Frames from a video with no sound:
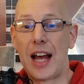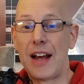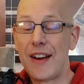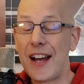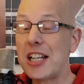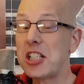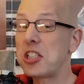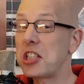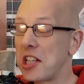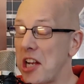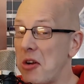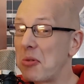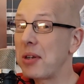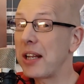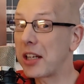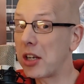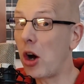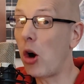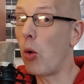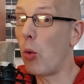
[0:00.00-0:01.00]
I actually
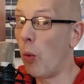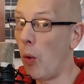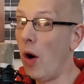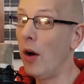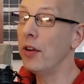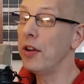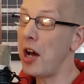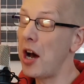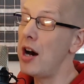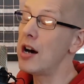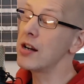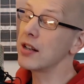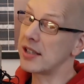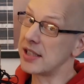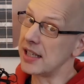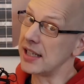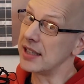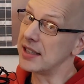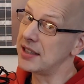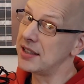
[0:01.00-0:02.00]
only got one
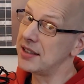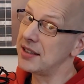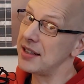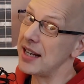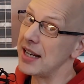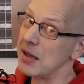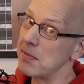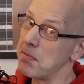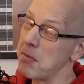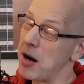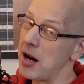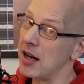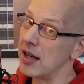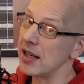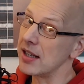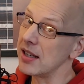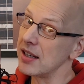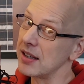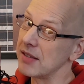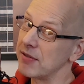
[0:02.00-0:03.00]
artist in
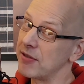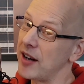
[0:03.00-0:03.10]
my